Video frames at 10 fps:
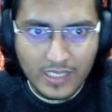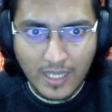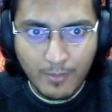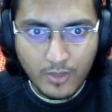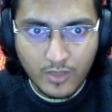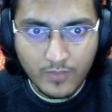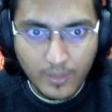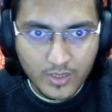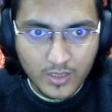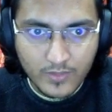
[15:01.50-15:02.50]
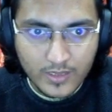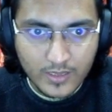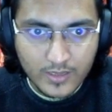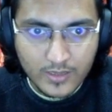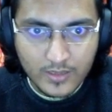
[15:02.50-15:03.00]
Amazon Web
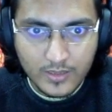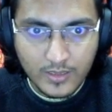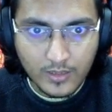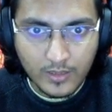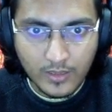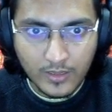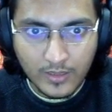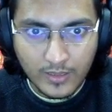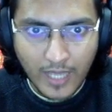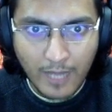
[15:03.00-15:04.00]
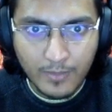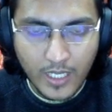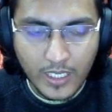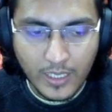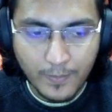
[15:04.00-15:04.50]
Services, Lambda,
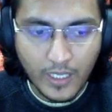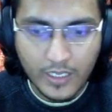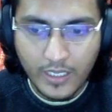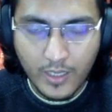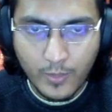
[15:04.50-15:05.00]
and API Gateway